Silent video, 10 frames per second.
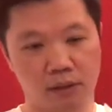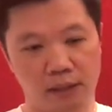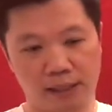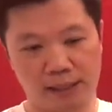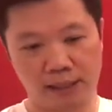
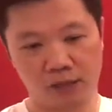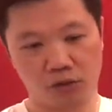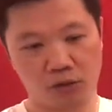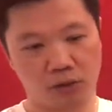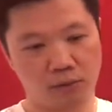the
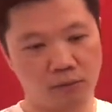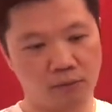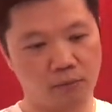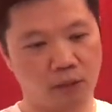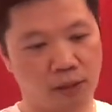edge
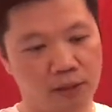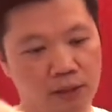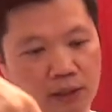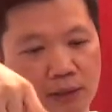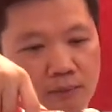
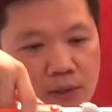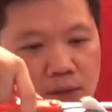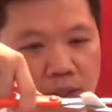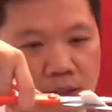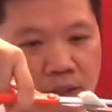one and I'm
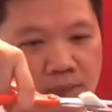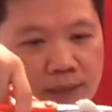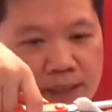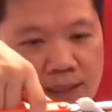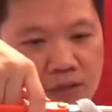gonna cut off
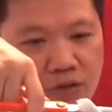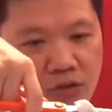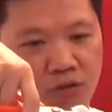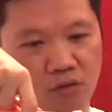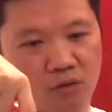the
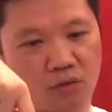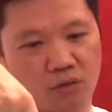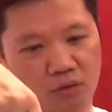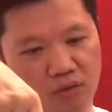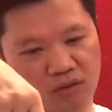edge
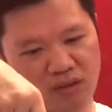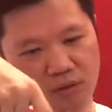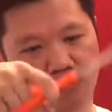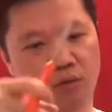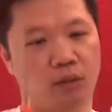
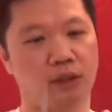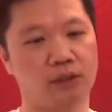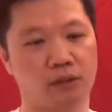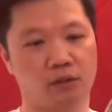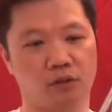
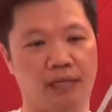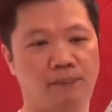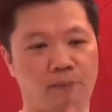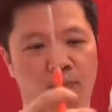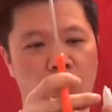twice so to
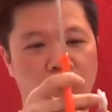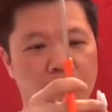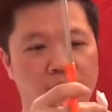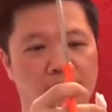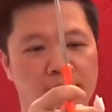have a
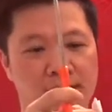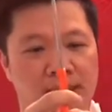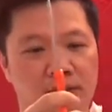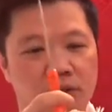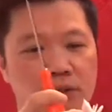pointy in the
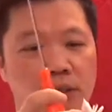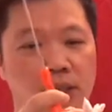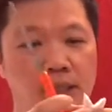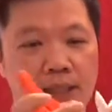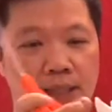center
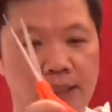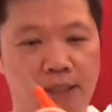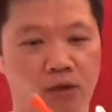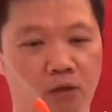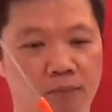and
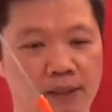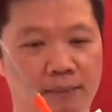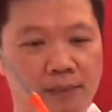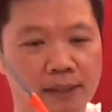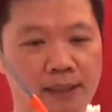I open
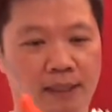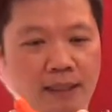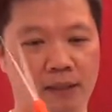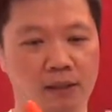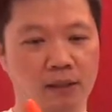up
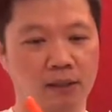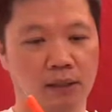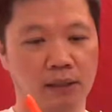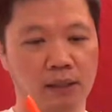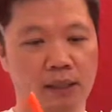again
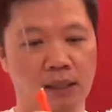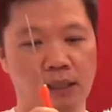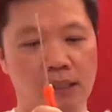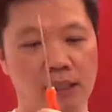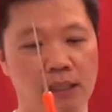
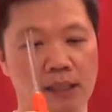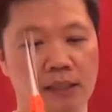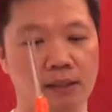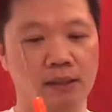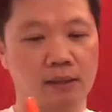
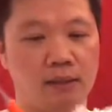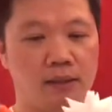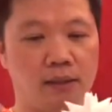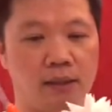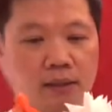and
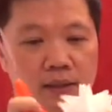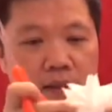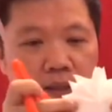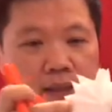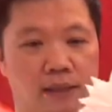
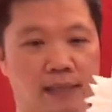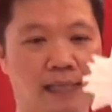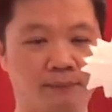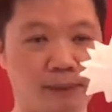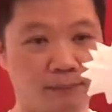I
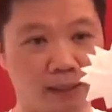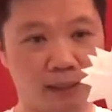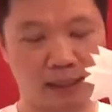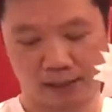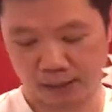have
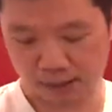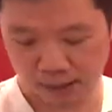something like